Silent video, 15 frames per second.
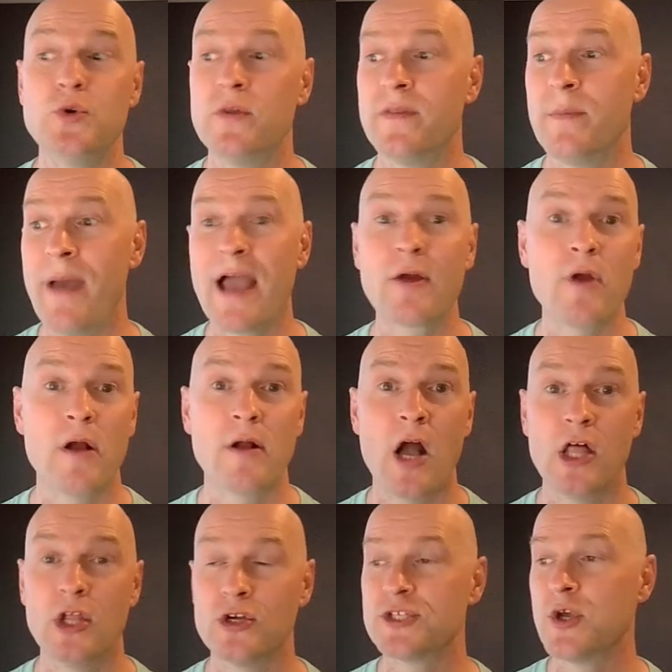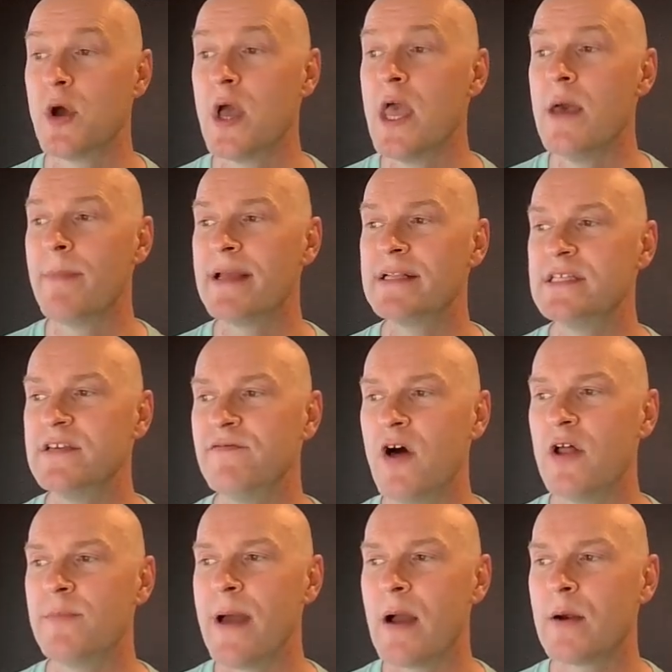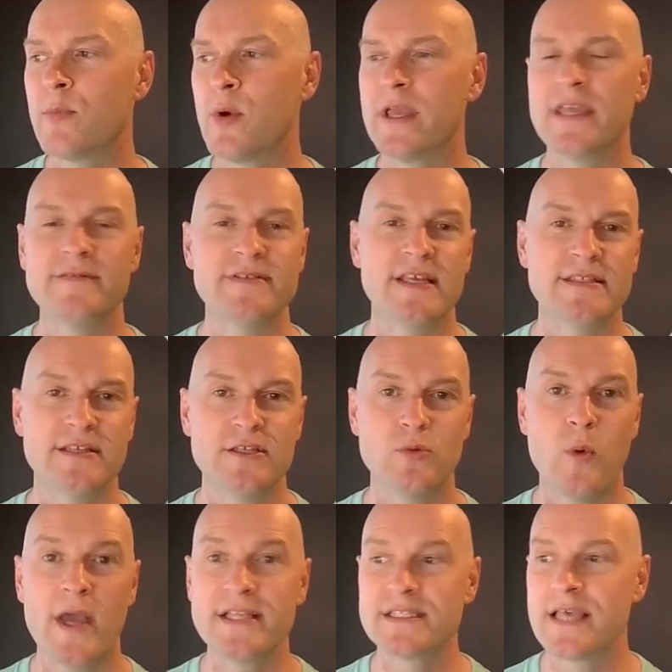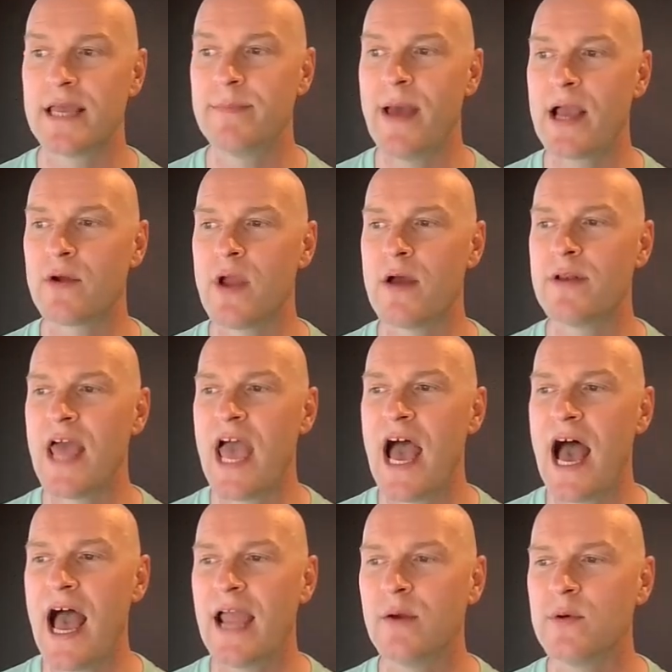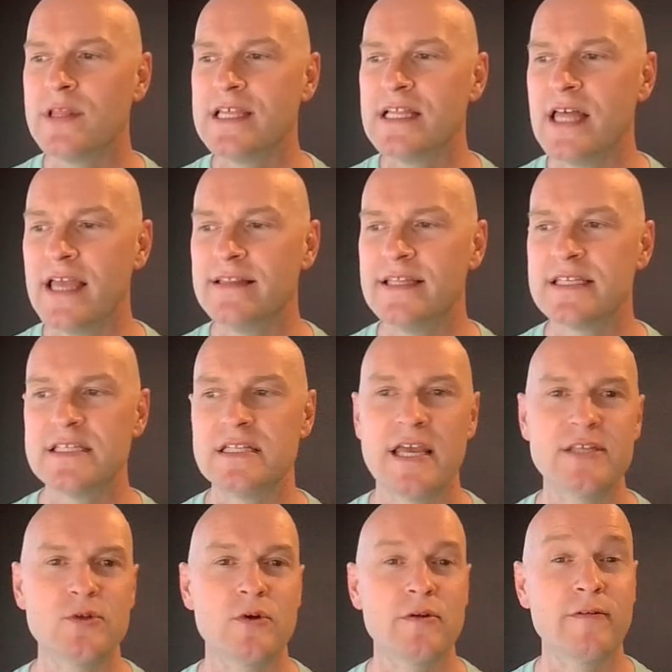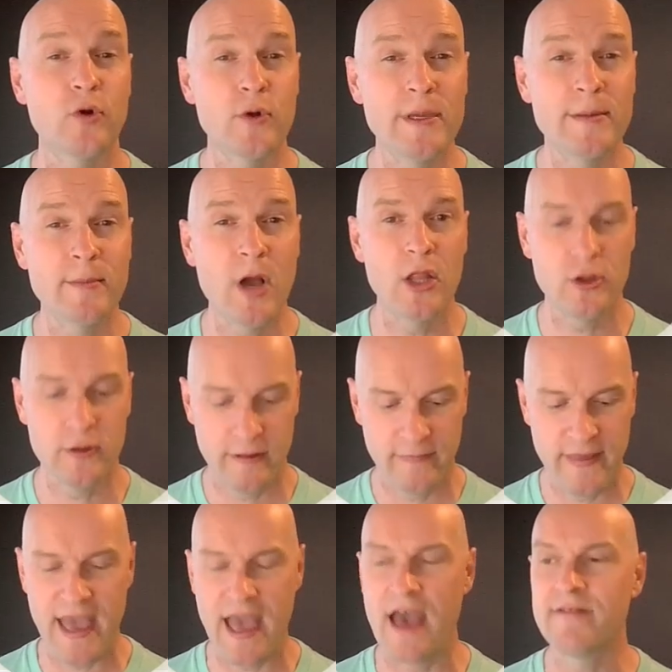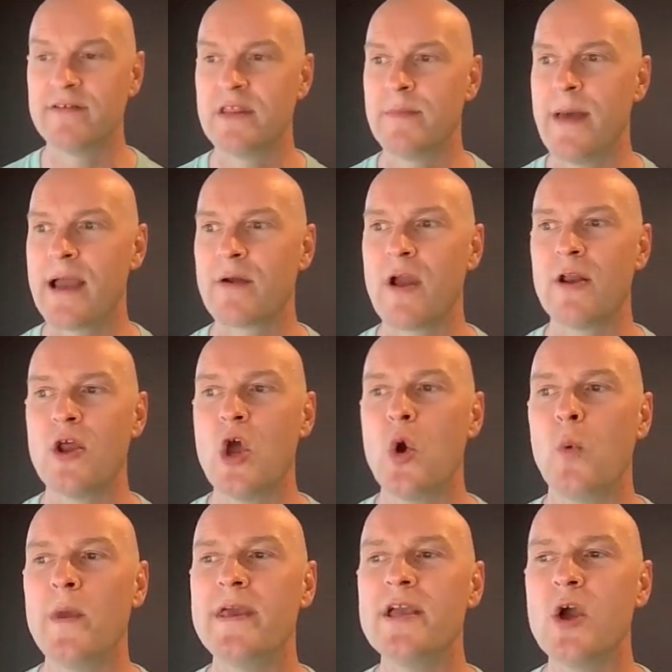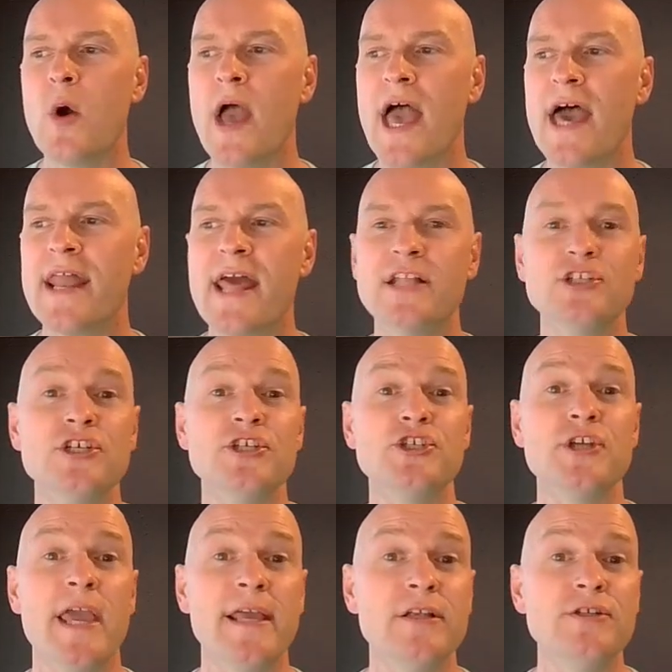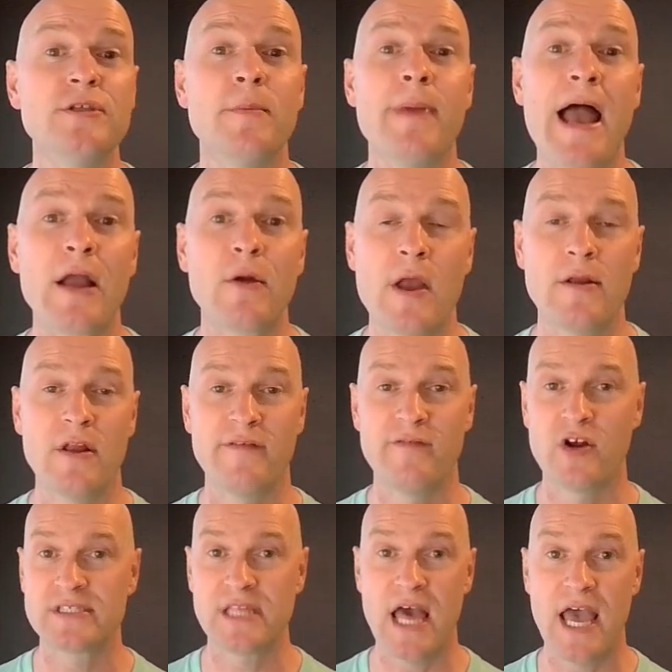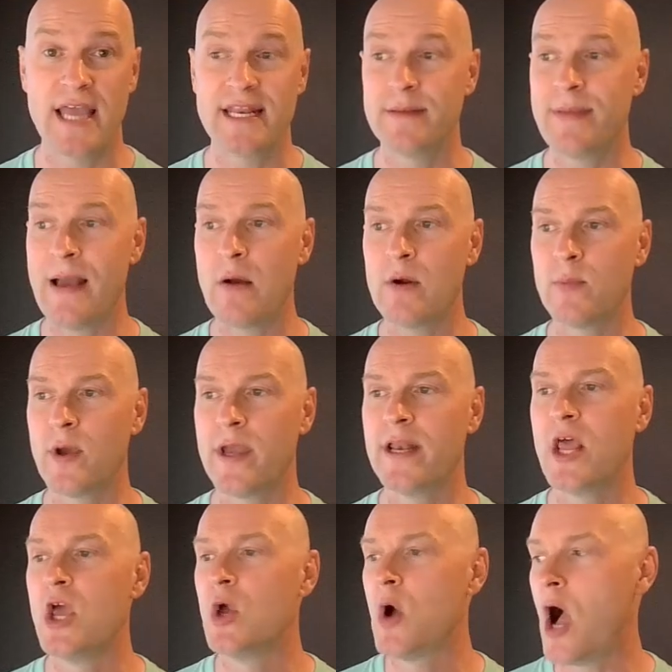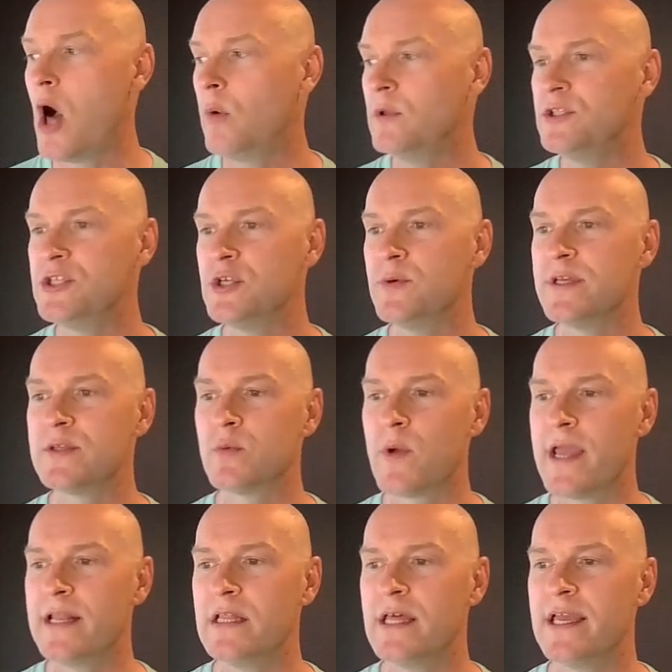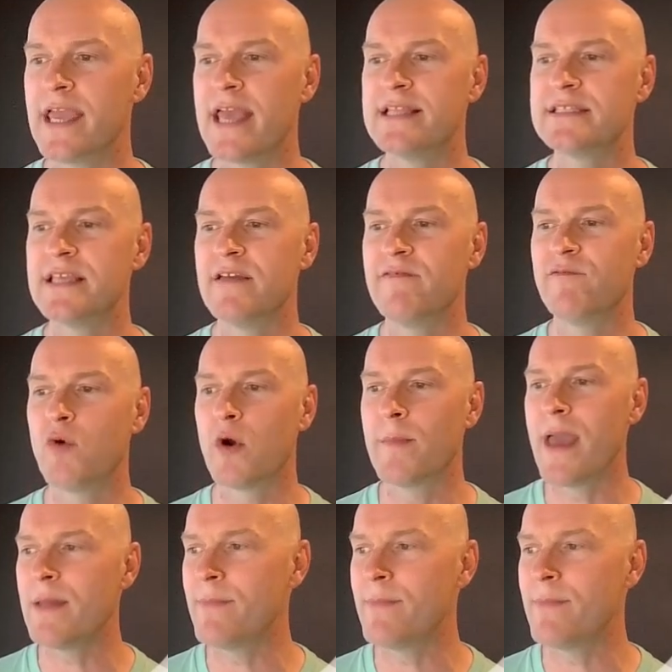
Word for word: the background color. So by default, PowerPoint gives us this white slide background. I really like this nice sort of cream color that they have in the background. We can go ahead and just change the background of our slide in PowerPoint. All we'll do is right click and say Format